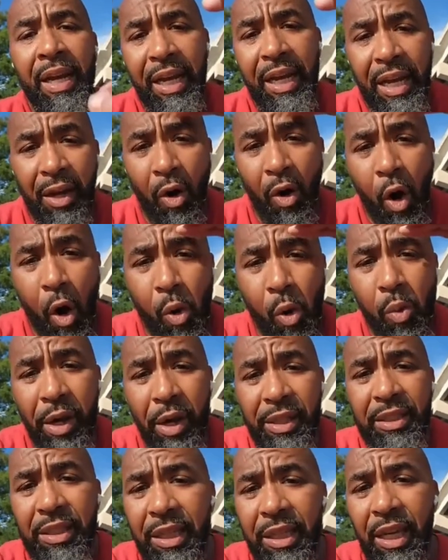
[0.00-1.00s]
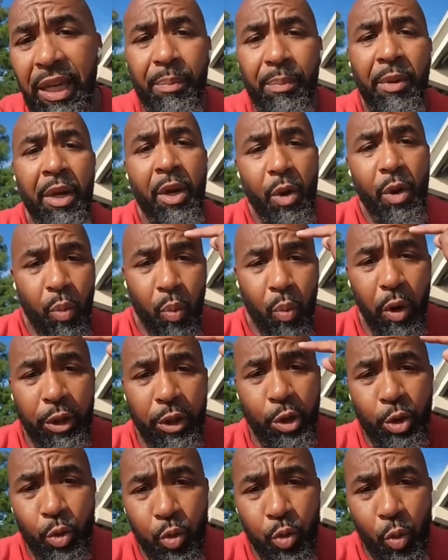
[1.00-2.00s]
and always keep
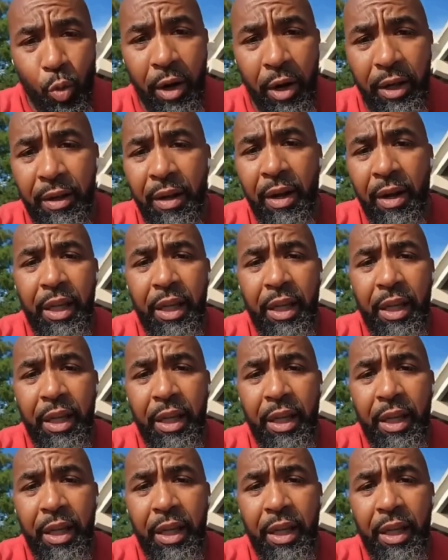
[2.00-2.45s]
what you want